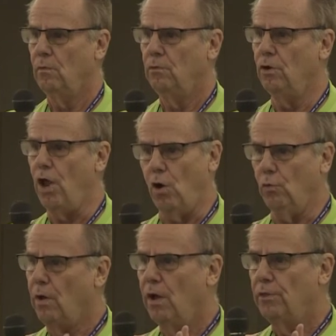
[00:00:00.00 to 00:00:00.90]
No,
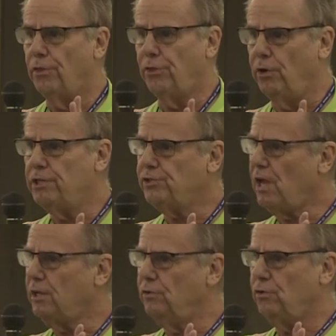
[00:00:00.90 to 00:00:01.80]
no. The 30
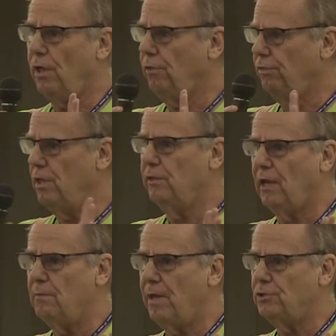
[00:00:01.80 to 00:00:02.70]
second thing that
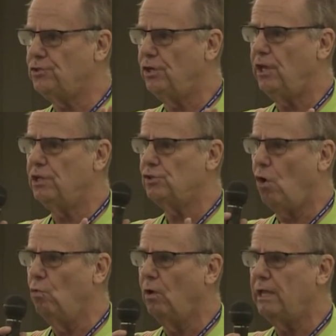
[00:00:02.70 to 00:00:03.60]
I mentioned is
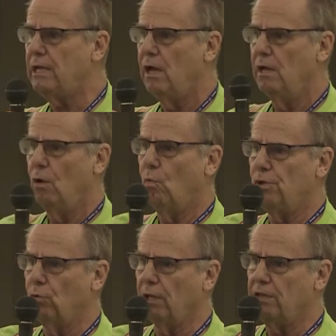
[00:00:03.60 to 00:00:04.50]
only when
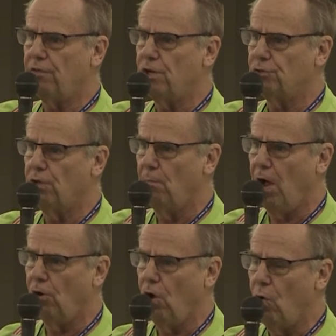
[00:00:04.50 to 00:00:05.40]
you leave here
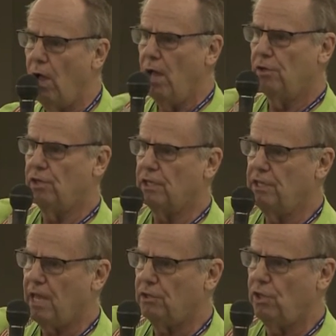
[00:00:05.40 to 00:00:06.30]
tomorrow to
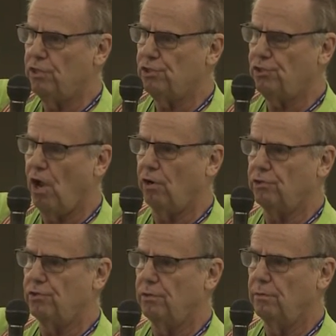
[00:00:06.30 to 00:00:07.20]
get to the start.